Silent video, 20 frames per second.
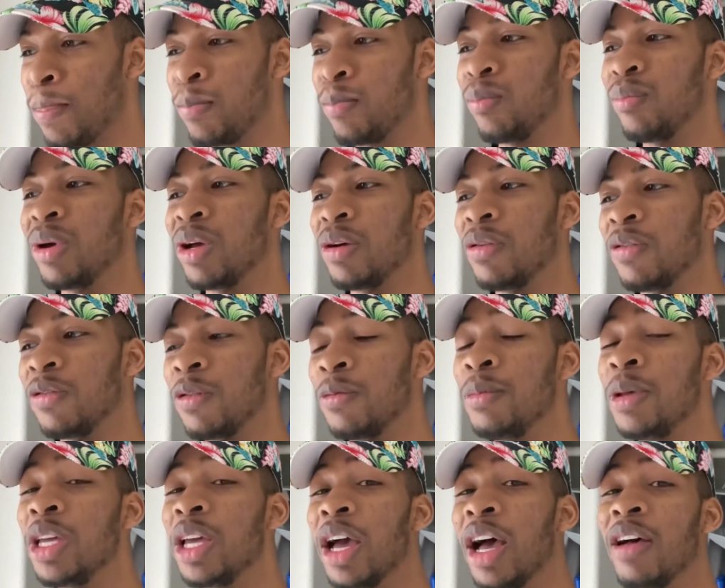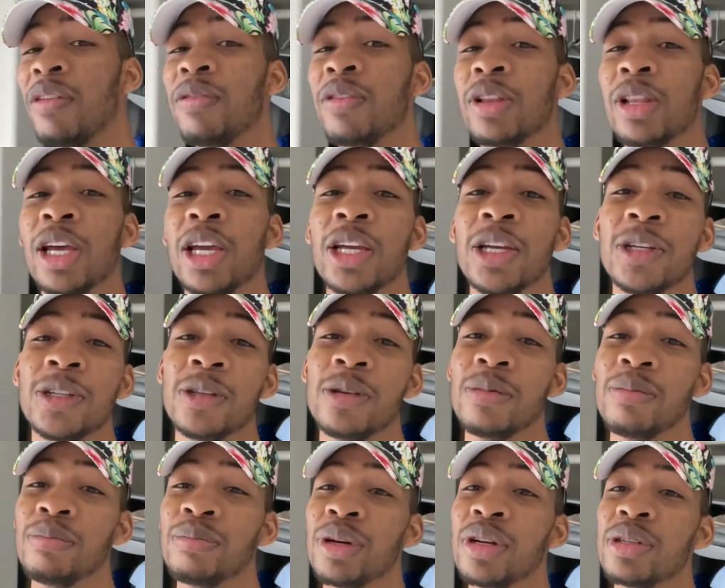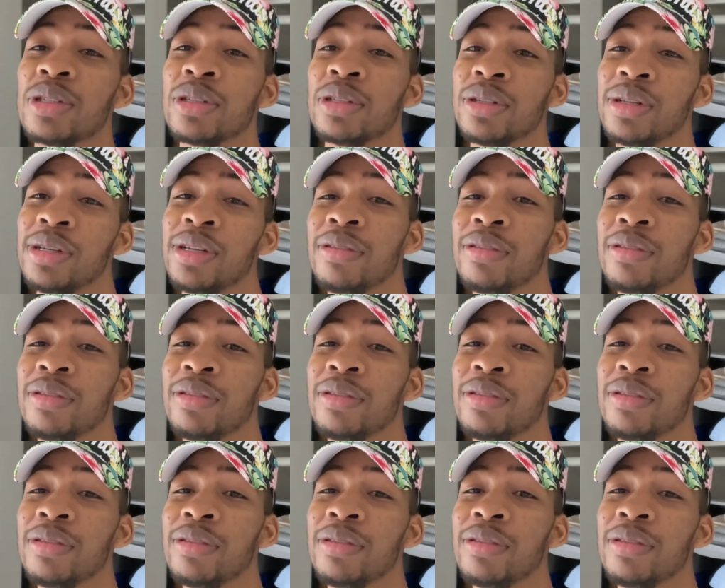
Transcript: But for me, I feel like, personally,